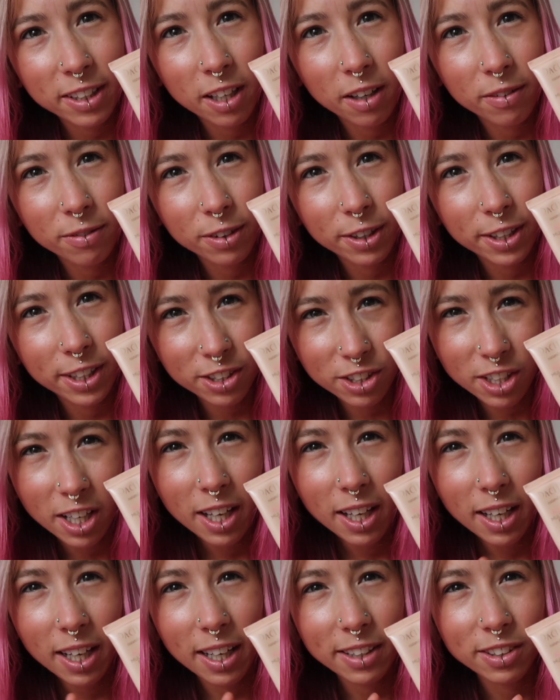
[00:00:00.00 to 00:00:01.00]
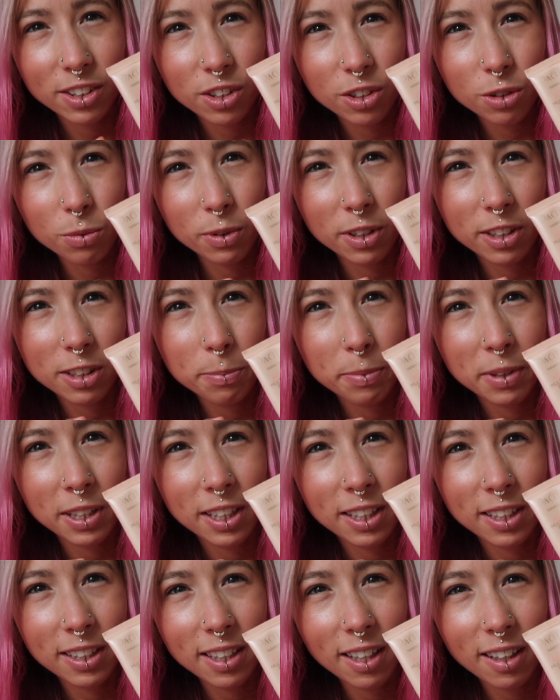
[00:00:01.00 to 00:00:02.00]
coverage and you just want it to
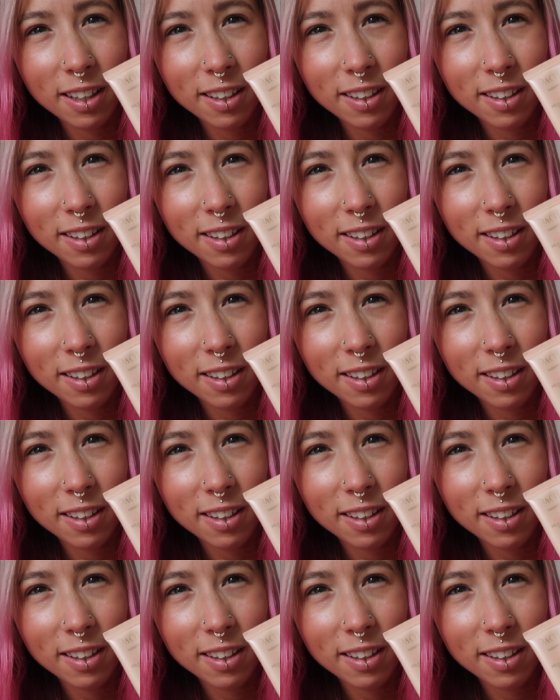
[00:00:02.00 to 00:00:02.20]
be